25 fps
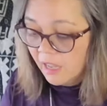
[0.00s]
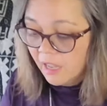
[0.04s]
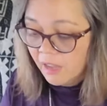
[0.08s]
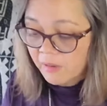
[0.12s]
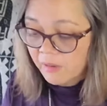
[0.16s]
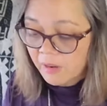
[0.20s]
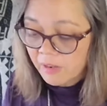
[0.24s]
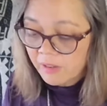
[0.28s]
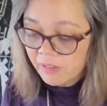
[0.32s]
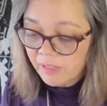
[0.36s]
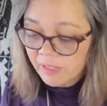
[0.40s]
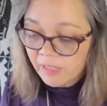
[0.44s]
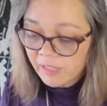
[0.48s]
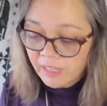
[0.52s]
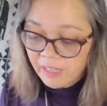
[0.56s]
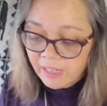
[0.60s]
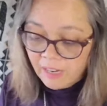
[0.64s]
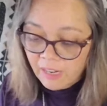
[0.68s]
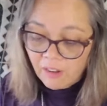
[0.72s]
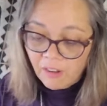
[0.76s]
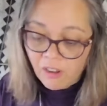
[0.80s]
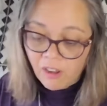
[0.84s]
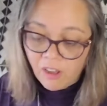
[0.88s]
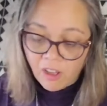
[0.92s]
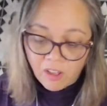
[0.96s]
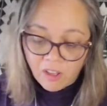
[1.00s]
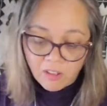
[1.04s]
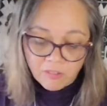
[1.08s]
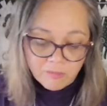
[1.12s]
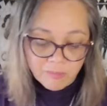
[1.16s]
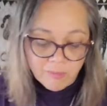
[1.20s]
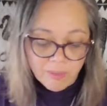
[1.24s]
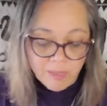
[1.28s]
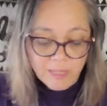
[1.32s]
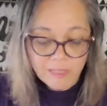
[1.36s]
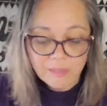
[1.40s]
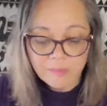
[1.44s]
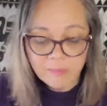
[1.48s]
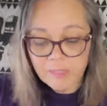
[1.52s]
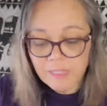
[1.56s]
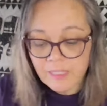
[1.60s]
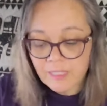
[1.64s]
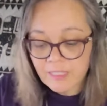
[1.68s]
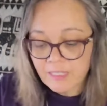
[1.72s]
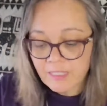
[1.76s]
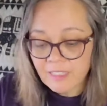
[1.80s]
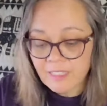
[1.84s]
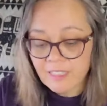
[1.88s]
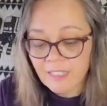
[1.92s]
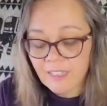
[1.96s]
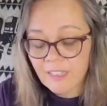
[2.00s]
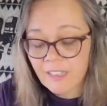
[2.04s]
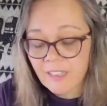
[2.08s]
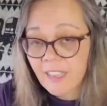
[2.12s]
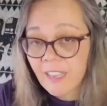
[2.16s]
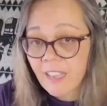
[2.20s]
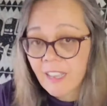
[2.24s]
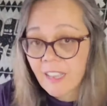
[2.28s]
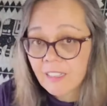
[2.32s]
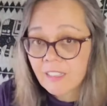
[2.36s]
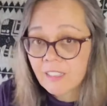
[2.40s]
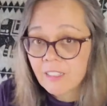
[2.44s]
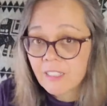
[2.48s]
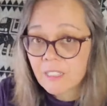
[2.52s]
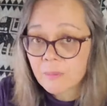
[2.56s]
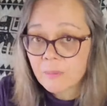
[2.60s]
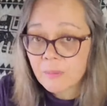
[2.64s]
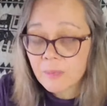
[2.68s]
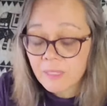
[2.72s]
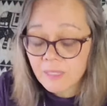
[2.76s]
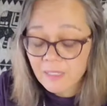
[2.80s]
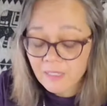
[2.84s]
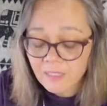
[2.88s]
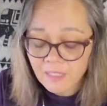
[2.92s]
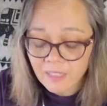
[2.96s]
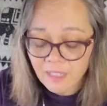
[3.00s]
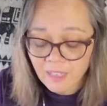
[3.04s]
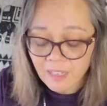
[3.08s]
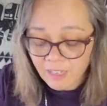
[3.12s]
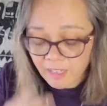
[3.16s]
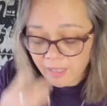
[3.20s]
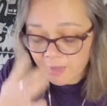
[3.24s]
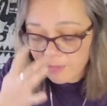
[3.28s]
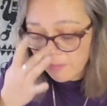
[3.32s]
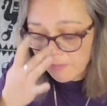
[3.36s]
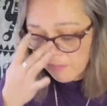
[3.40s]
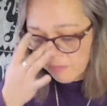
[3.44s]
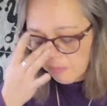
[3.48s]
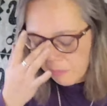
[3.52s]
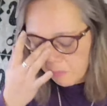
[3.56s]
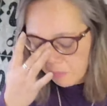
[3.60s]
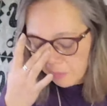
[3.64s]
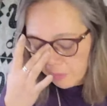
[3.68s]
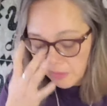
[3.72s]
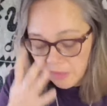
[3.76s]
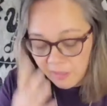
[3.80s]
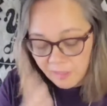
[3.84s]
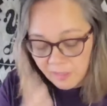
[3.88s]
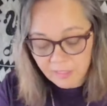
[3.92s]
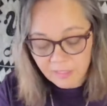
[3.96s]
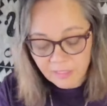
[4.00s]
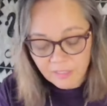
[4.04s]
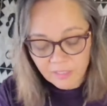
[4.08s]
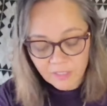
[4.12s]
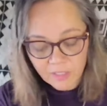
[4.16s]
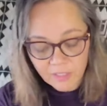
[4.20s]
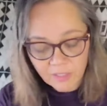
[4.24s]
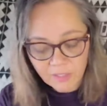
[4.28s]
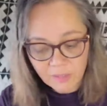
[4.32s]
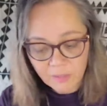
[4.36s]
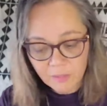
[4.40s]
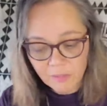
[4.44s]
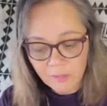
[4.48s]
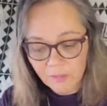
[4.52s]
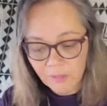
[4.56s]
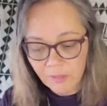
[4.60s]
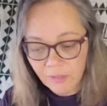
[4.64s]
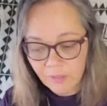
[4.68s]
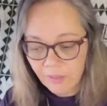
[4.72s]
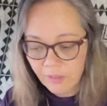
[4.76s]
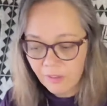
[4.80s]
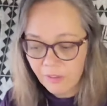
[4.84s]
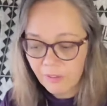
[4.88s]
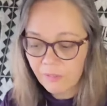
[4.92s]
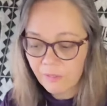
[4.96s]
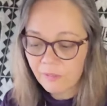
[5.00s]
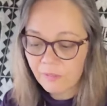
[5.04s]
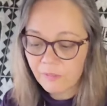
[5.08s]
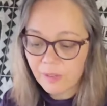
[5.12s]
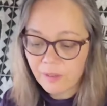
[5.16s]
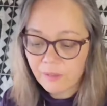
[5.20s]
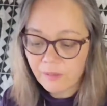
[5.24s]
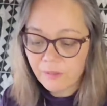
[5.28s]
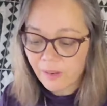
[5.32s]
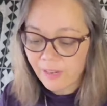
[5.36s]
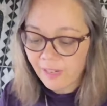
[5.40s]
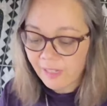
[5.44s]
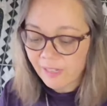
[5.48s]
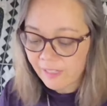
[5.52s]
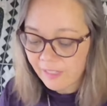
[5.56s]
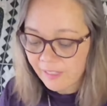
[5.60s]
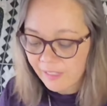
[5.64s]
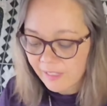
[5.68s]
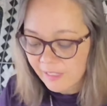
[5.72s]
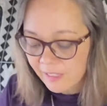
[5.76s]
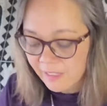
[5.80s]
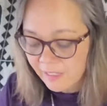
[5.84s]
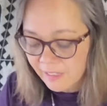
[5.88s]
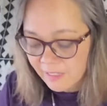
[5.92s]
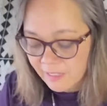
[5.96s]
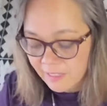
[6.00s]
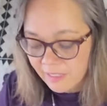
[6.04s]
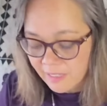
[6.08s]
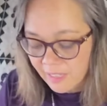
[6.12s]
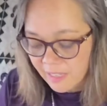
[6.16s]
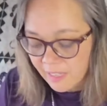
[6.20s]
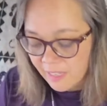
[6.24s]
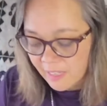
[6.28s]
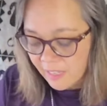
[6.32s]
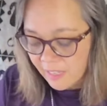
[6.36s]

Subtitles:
I'm not going to cut out all of mine because I actually spent the time to rewrite this.